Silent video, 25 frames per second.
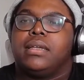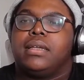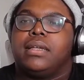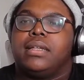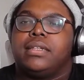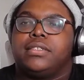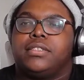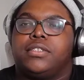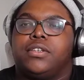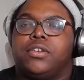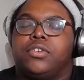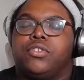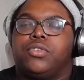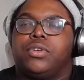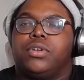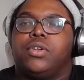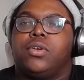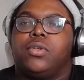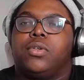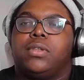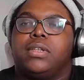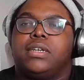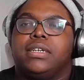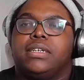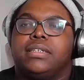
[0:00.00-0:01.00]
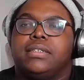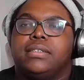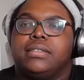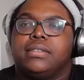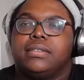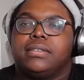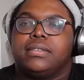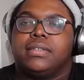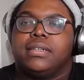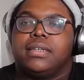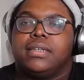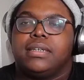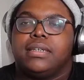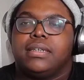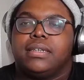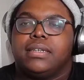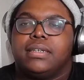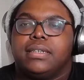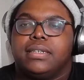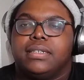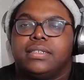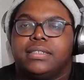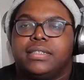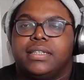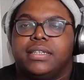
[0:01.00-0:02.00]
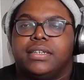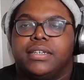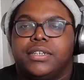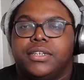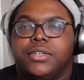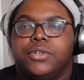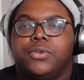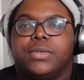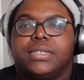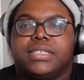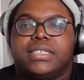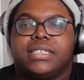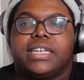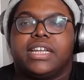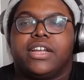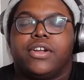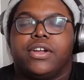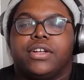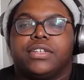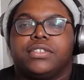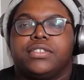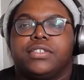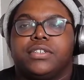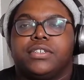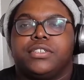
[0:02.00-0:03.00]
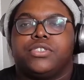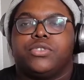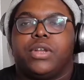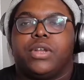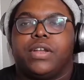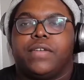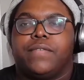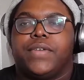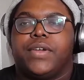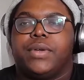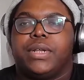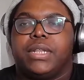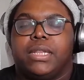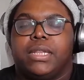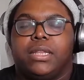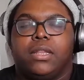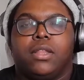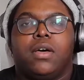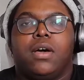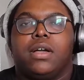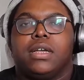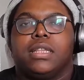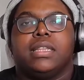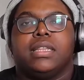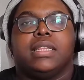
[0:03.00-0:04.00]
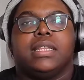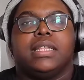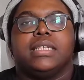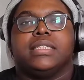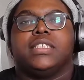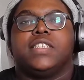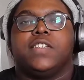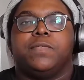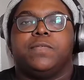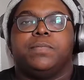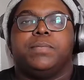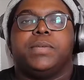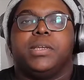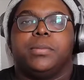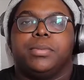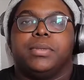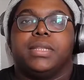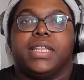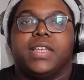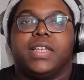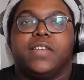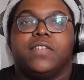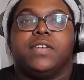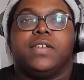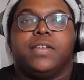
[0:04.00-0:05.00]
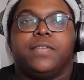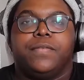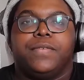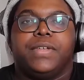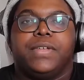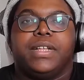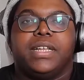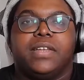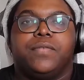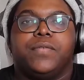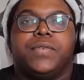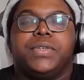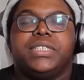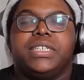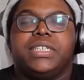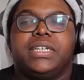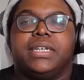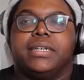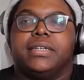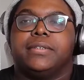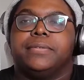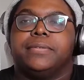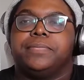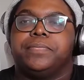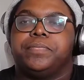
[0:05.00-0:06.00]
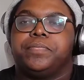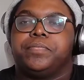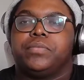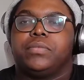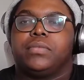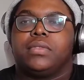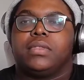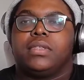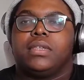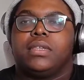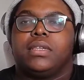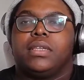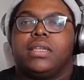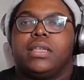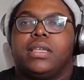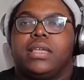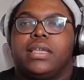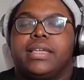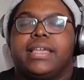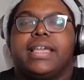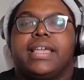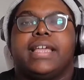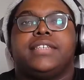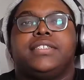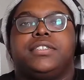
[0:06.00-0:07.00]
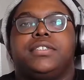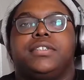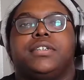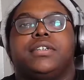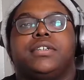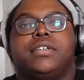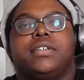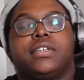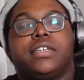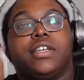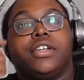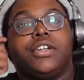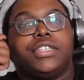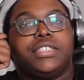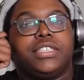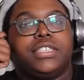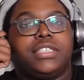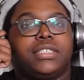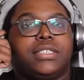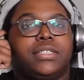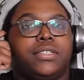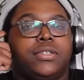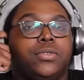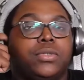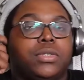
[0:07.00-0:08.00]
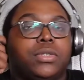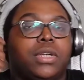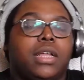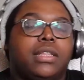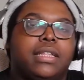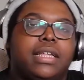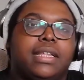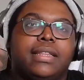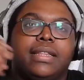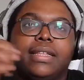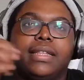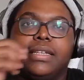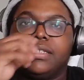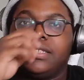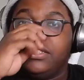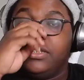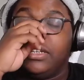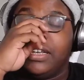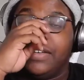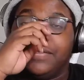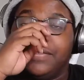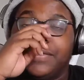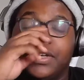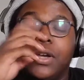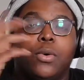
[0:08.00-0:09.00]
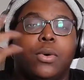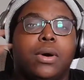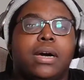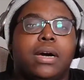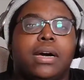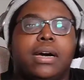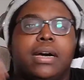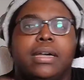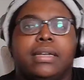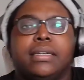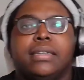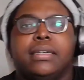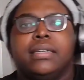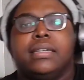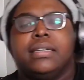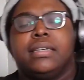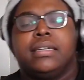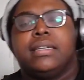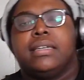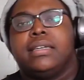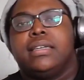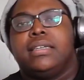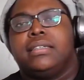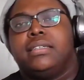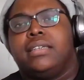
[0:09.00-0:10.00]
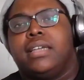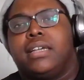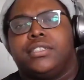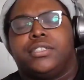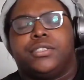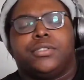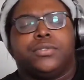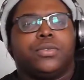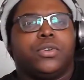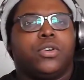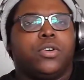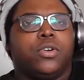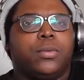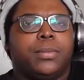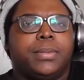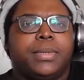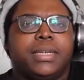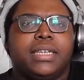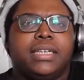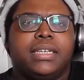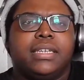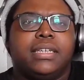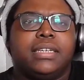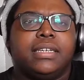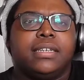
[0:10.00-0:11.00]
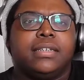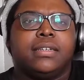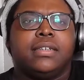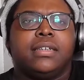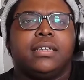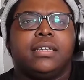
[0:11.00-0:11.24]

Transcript: And so Granolah is the newest character to join a very long list of people that have defeated Vegeta. In case you're curious as to who's on that list, you have Gohan, Yajirobe,